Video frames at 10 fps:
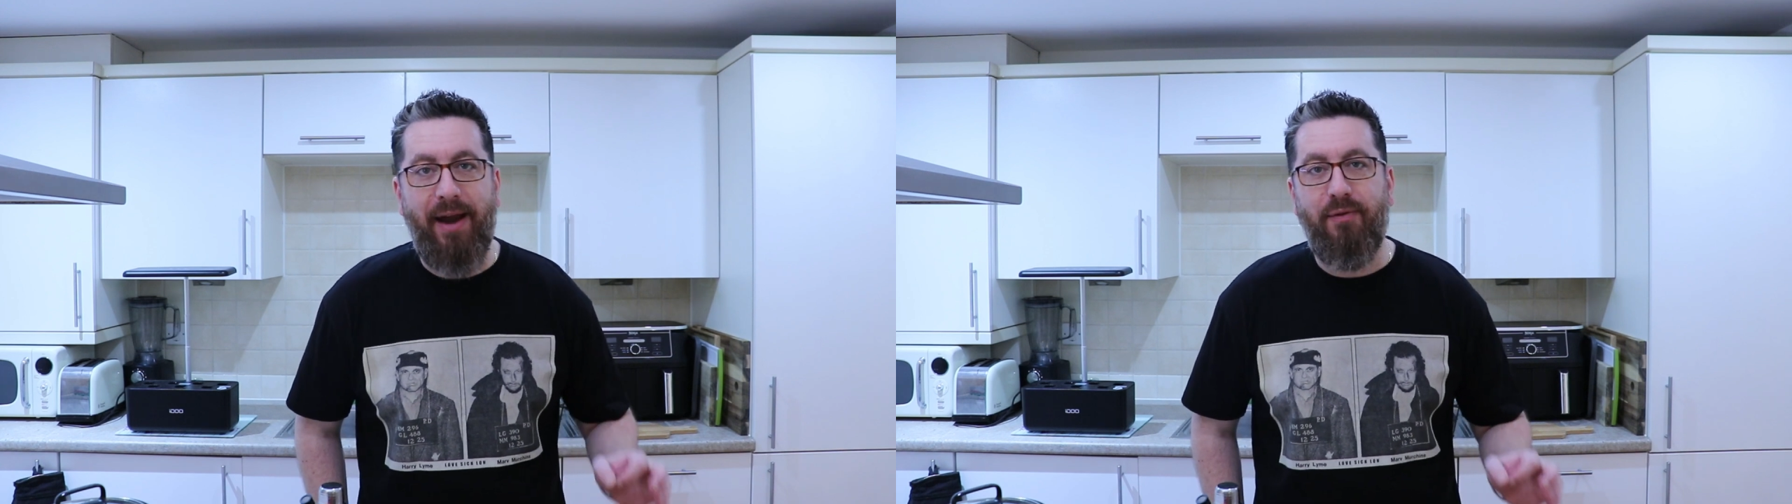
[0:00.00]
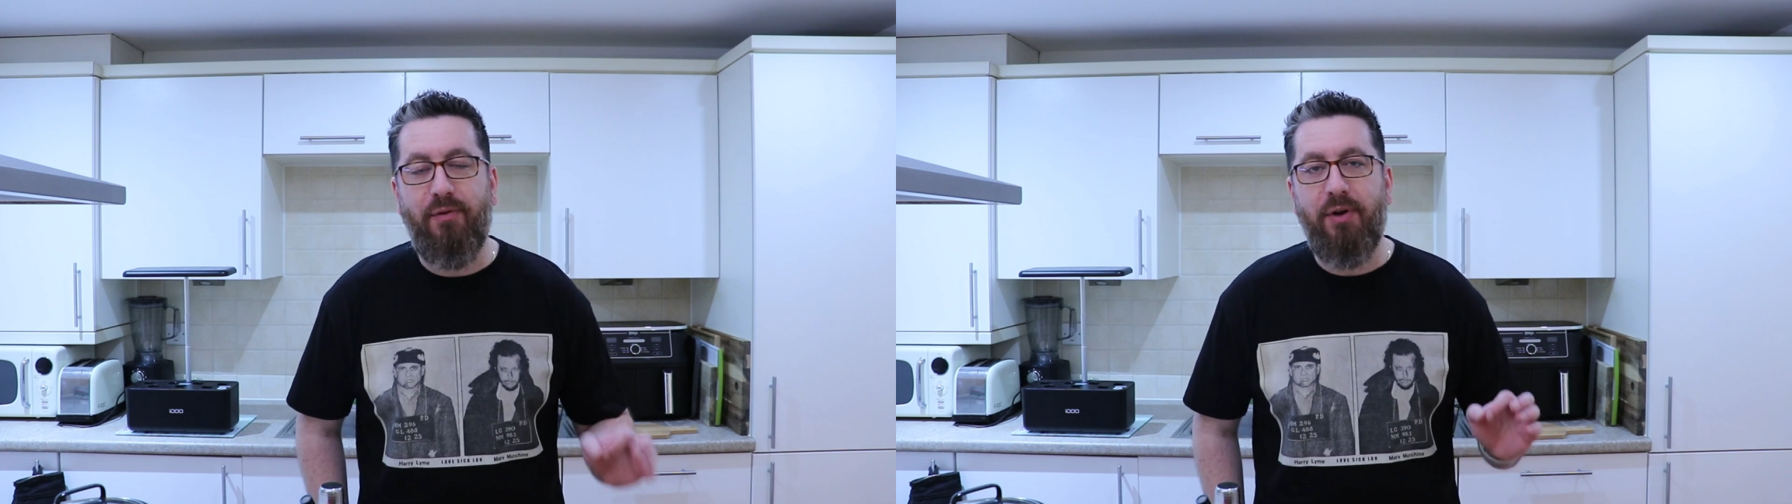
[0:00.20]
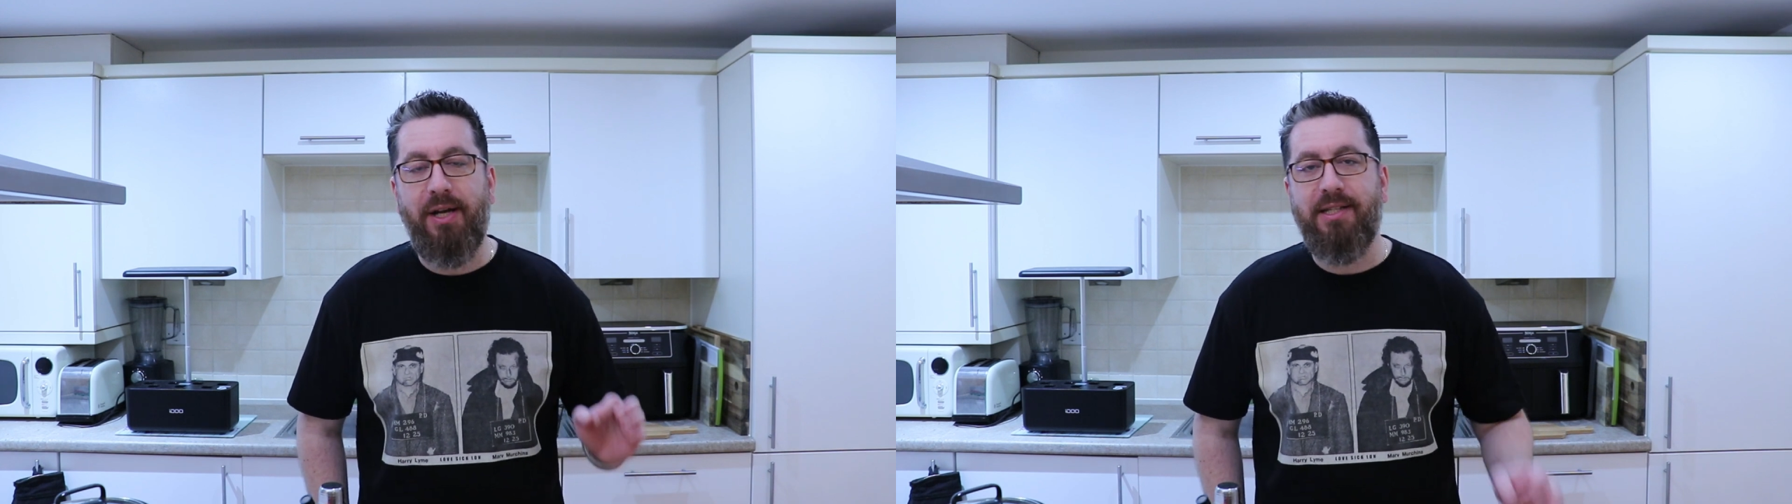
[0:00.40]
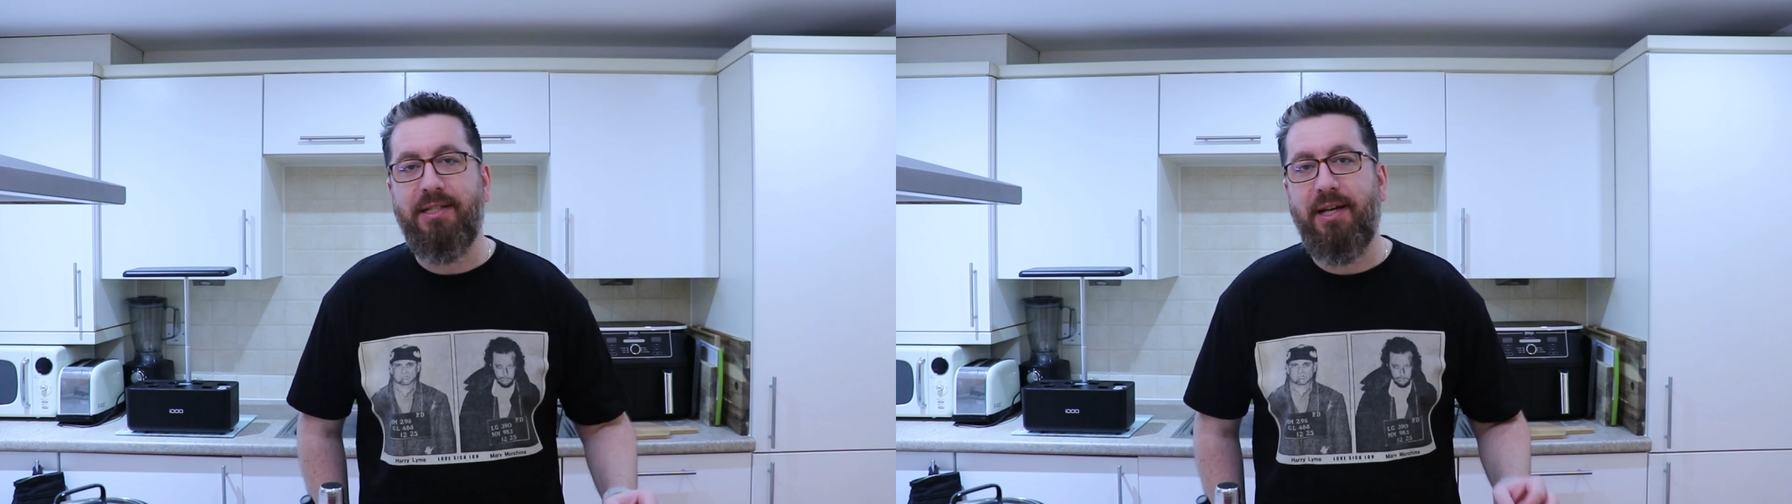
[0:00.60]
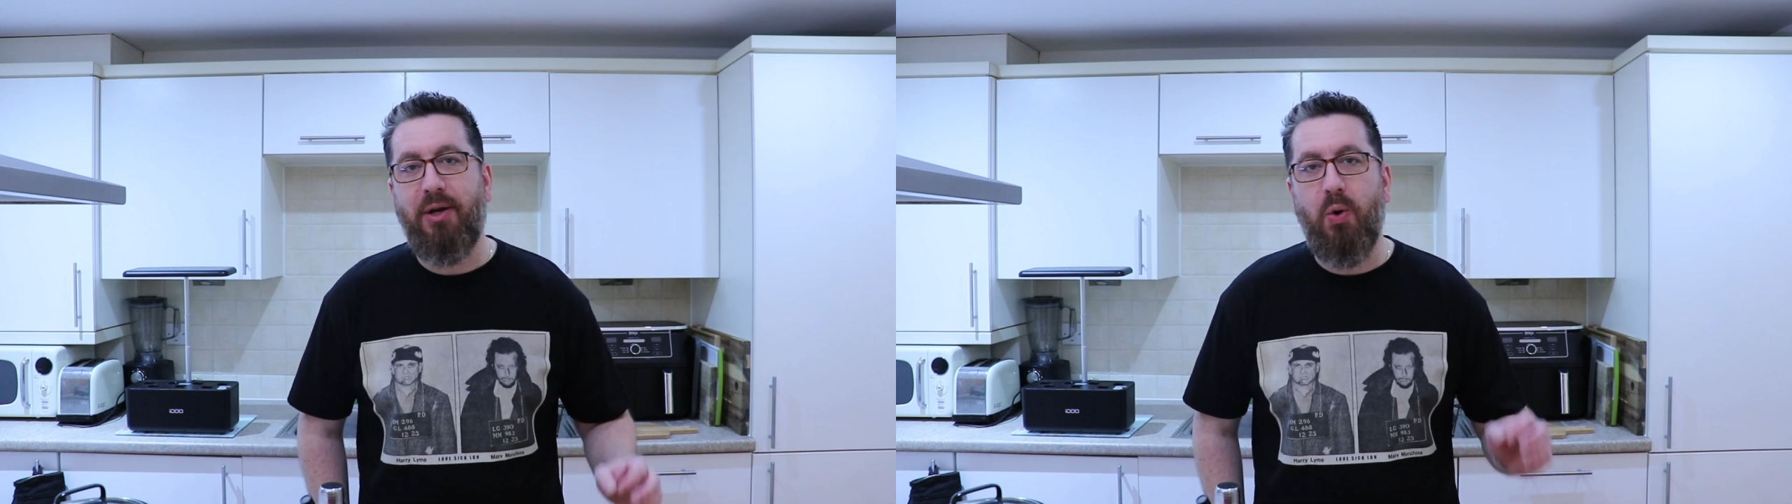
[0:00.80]
every
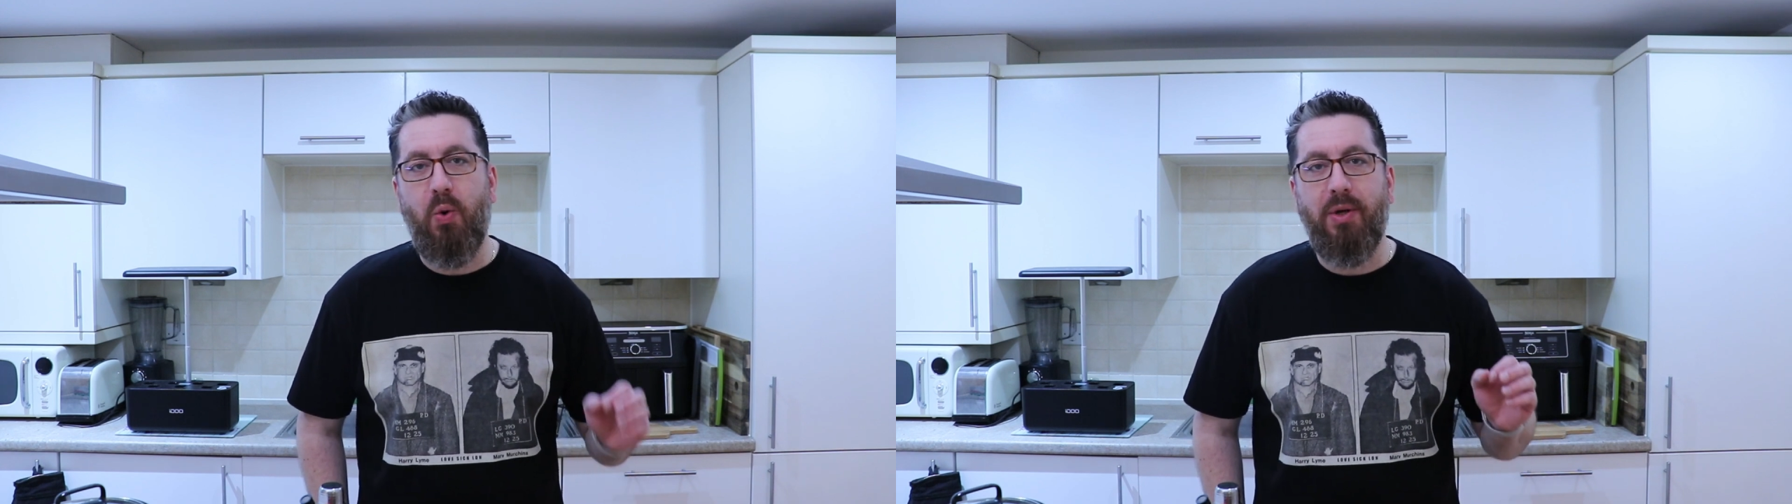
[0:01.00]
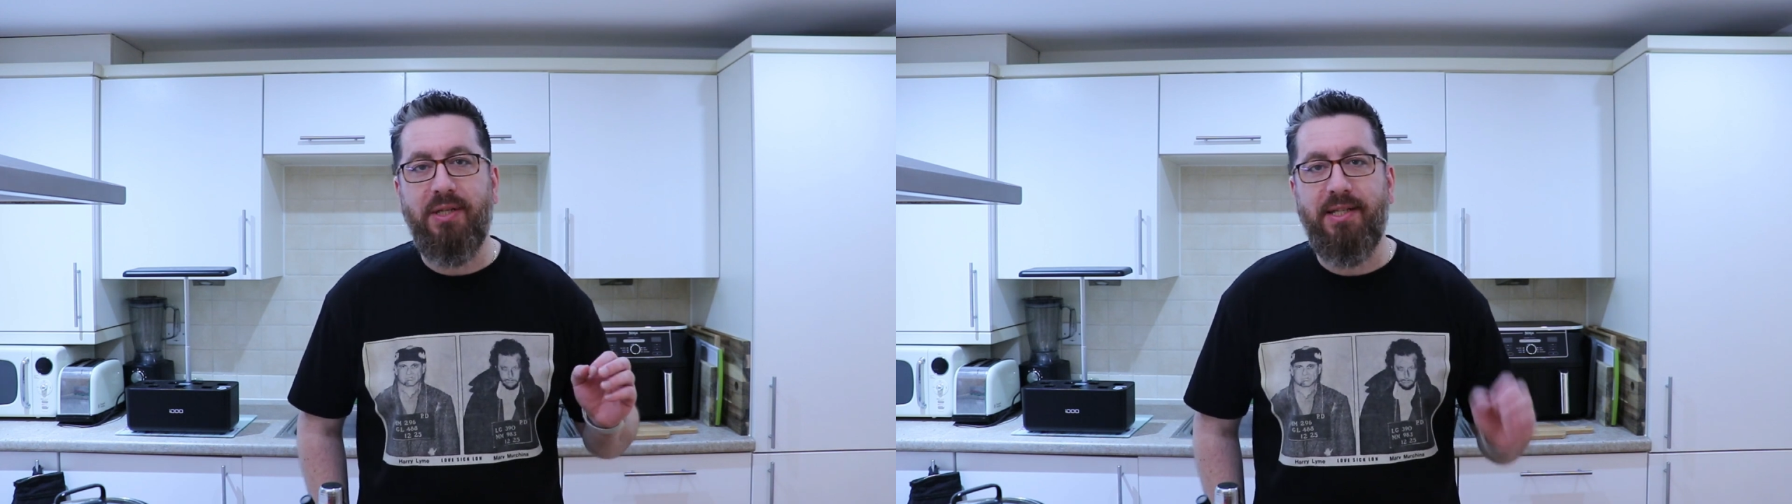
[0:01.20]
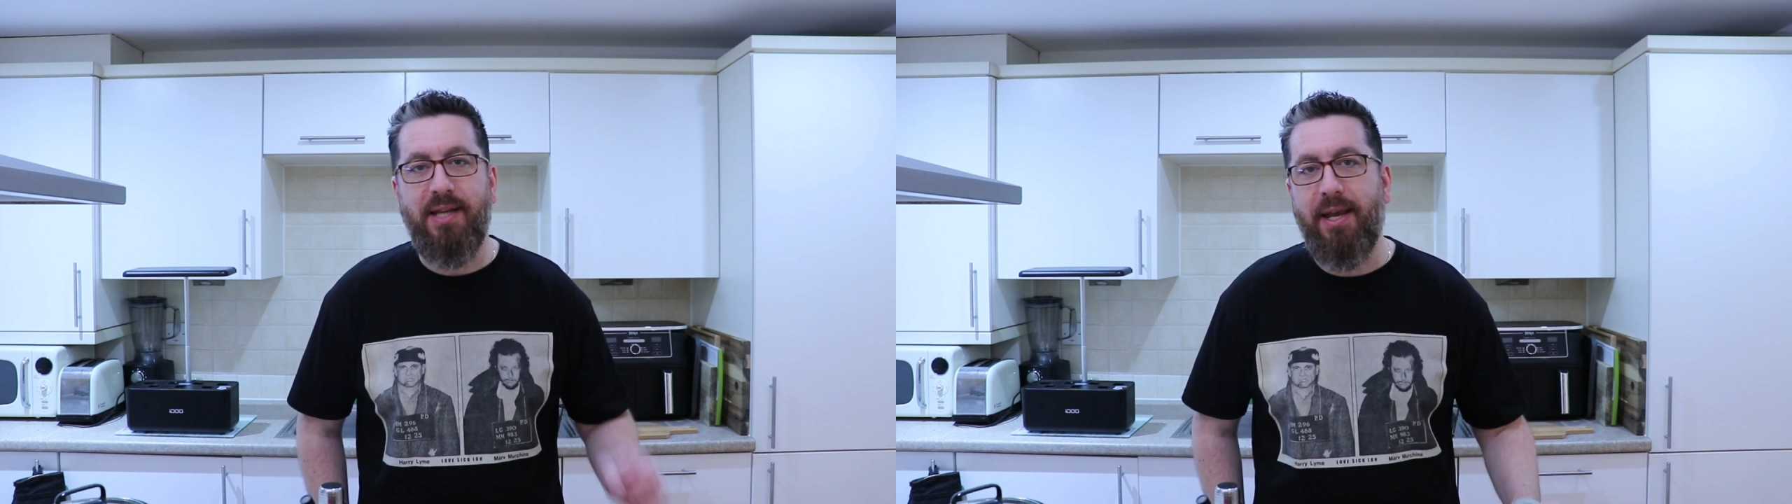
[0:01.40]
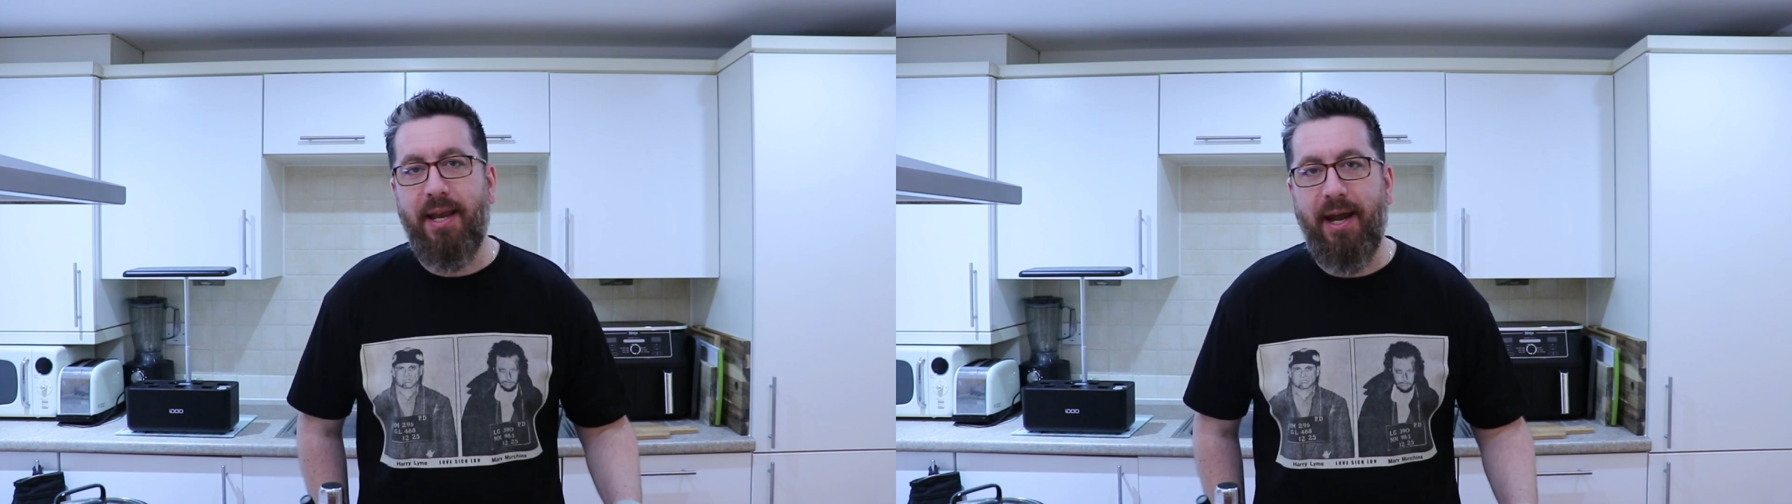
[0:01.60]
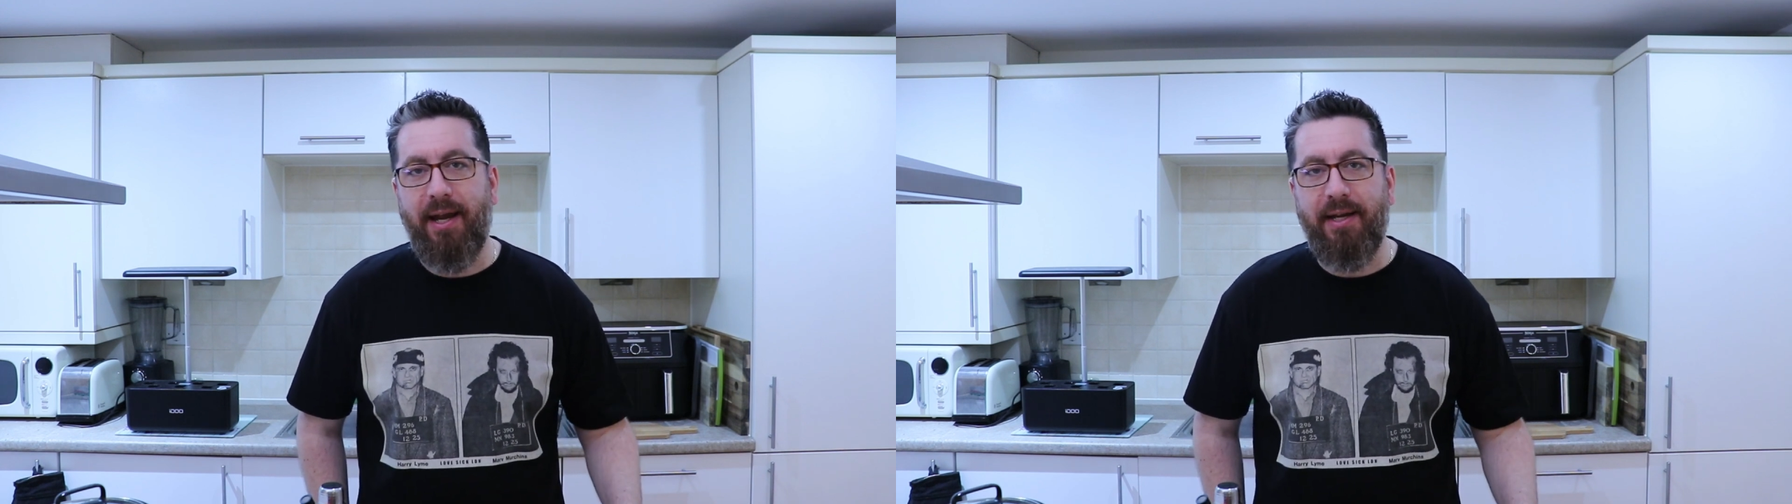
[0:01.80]
single
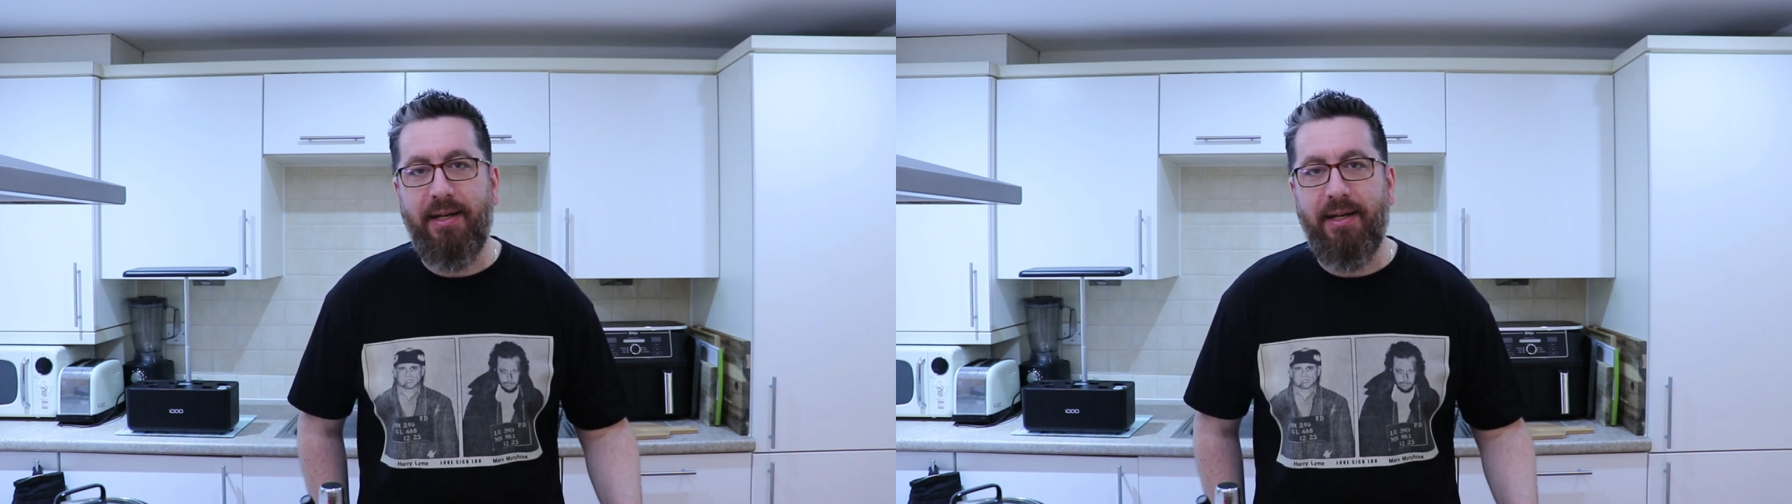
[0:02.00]
Sunday.